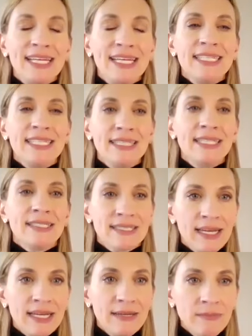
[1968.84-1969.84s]
i need this
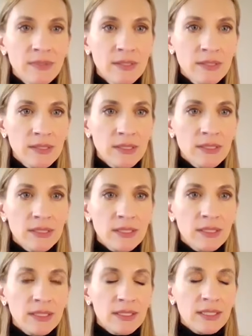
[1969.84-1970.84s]
time
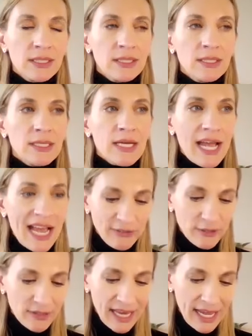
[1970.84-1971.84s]
yeah
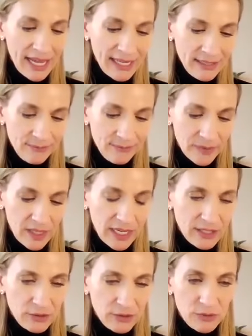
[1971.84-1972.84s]
after that
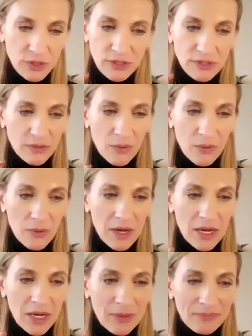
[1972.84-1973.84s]
i do
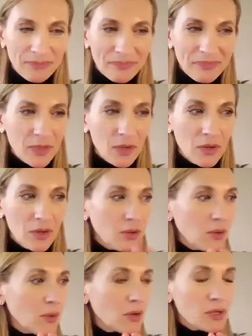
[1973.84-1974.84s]
um
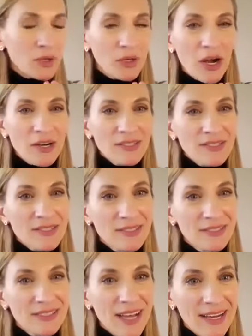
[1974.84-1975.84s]
oracle cards
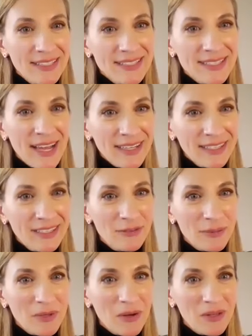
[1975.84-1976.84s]
goddess mm-hmm. deck
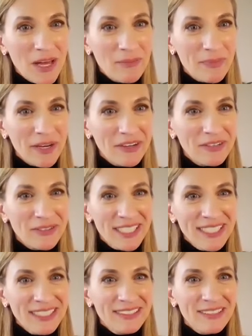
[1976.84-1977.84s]
from Colette
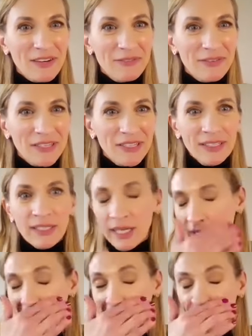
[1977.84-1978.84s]
Baron-Reid love her
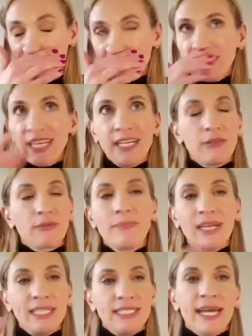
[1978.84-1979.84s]
and i've rotated through
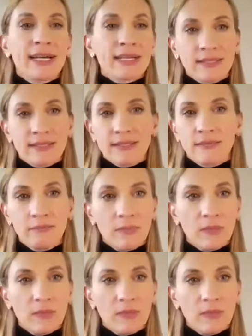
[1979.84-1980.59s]
many decks